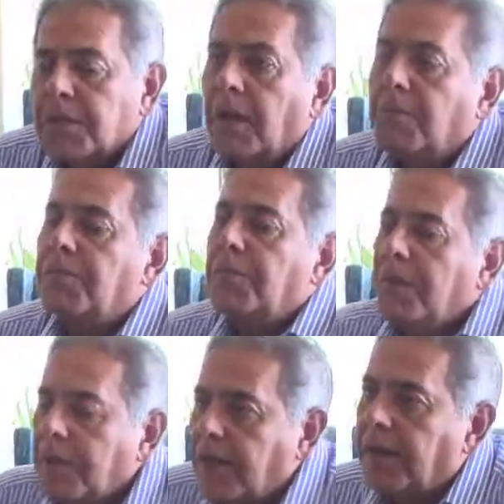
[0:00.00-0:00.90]
see,
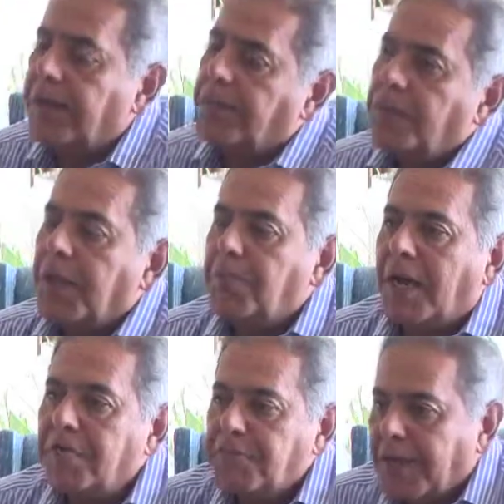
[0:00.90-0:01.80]

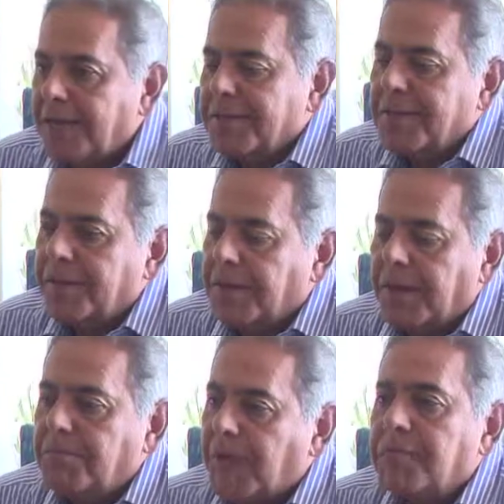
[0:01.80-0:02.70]
my
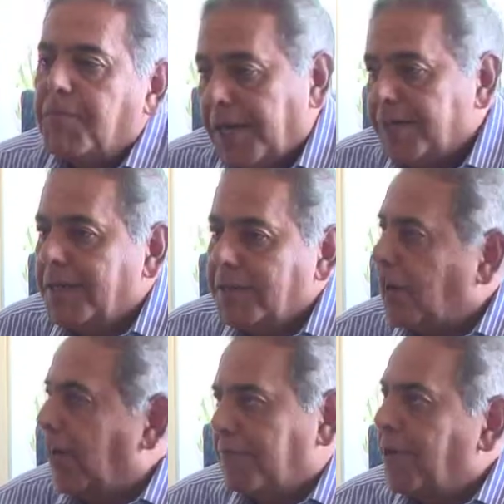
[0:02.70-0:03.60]
father and
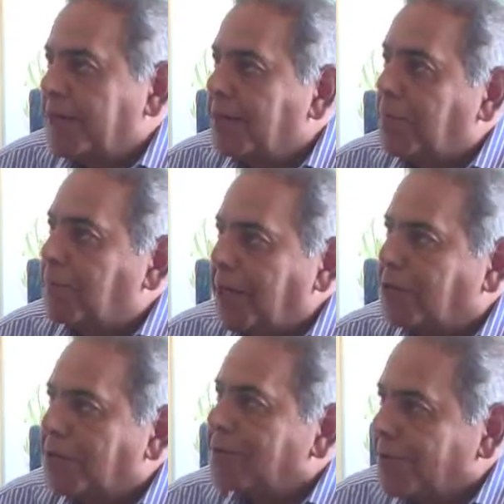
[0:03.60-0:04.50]
grandfather were
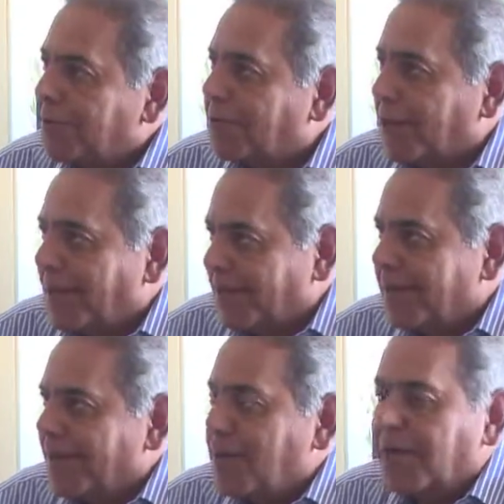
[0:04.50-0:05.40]
patrons of
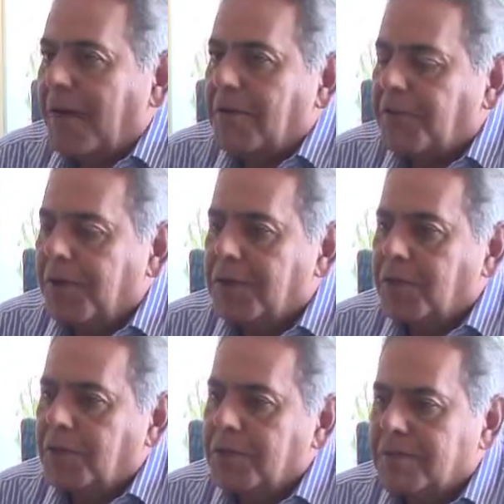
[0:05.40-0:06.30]
cricket. My
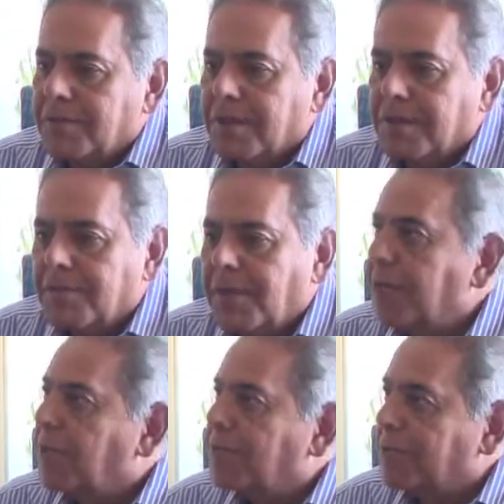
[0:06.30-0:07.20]
grandfather was
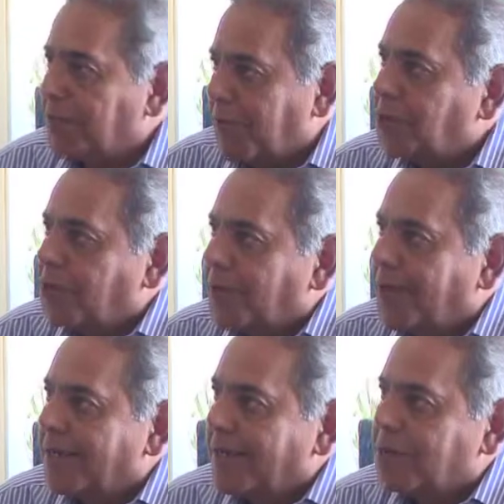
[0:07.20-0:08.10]
head of Saurashtra
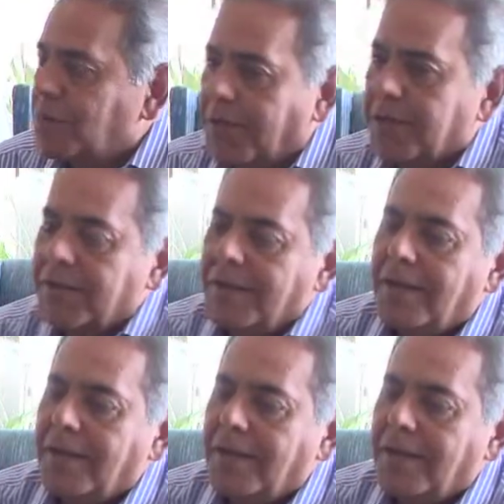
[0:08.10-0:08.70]
cricket as well.